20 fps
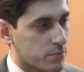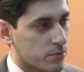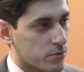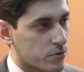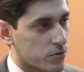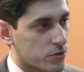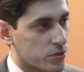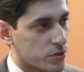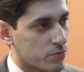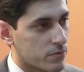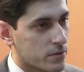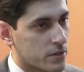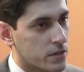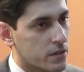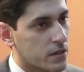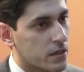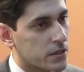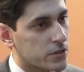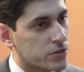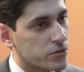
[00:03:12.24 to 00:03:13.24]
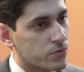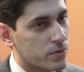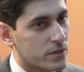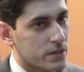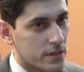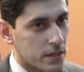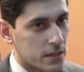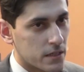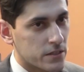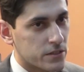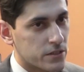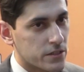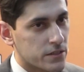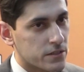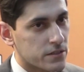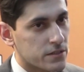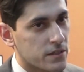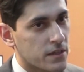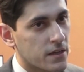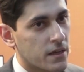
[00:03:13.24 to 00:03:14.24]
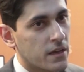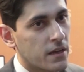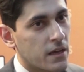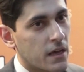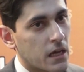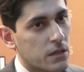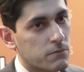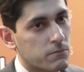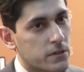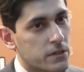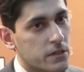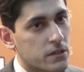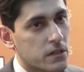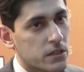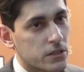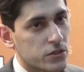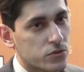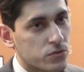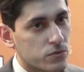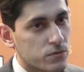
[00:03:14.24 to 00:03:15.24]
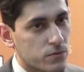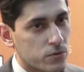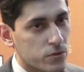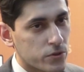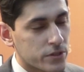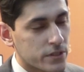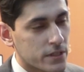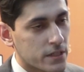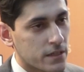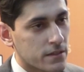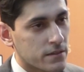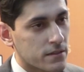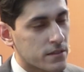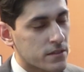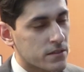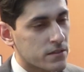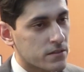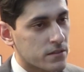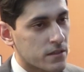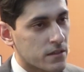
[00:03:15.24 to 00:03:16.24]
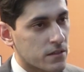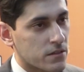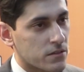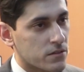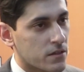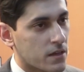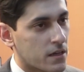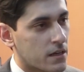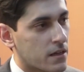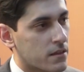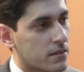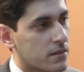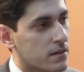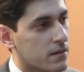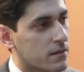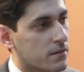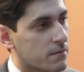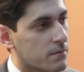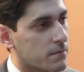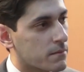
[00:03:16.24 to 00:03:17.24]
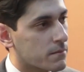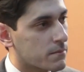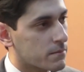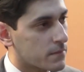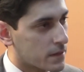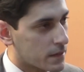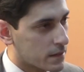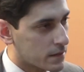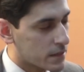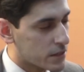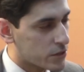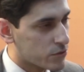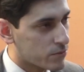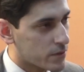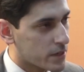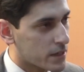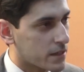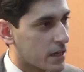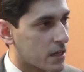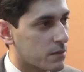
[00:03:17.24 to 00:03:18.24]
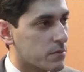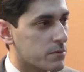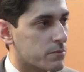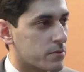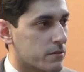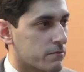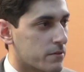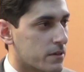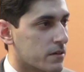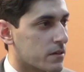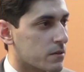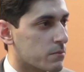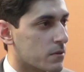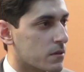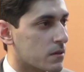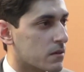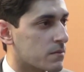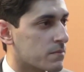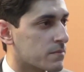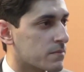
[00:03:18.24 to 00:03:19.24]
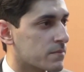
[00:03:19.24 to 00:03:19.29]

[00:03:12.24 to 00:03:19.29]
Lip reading: approach with regards to intelligence and with regards to foreseeing these things. And I think in this way, it can be preventable.